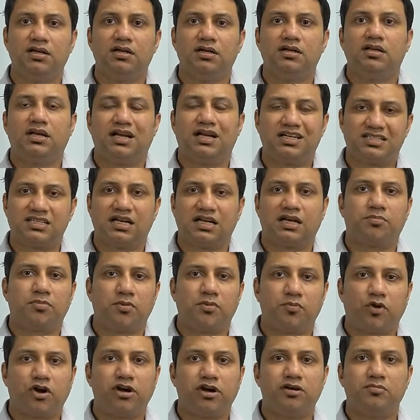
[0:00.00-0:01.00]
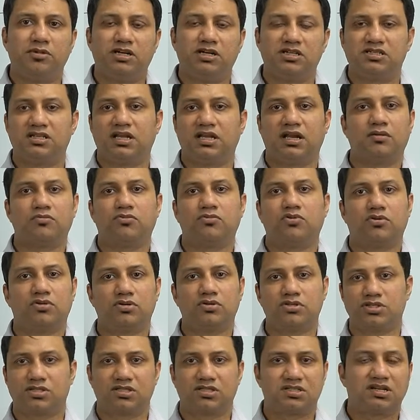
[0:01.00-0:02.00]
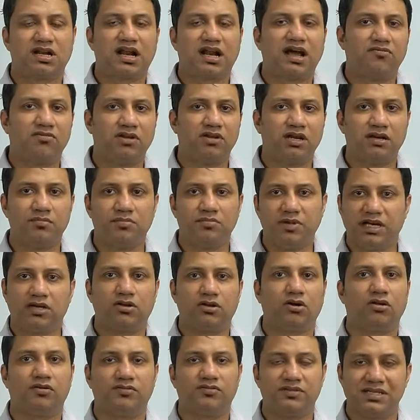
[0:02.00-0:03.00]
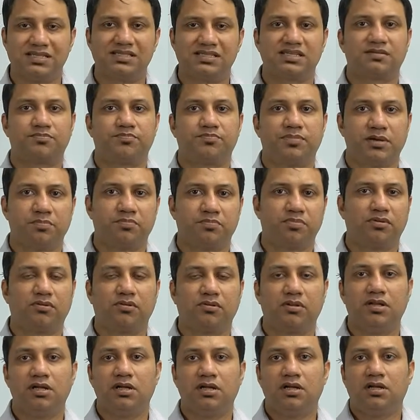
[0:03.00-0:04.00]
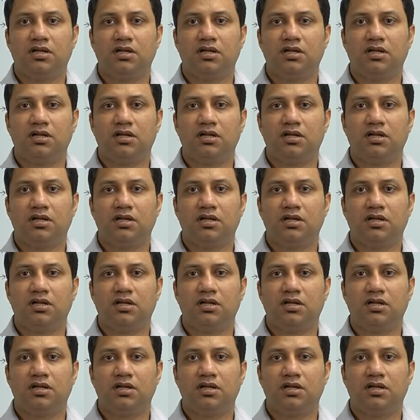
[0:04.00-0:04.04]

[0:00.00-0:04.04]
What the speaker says: Let's set up appointments, then I'm going to just travel and meet all of these people,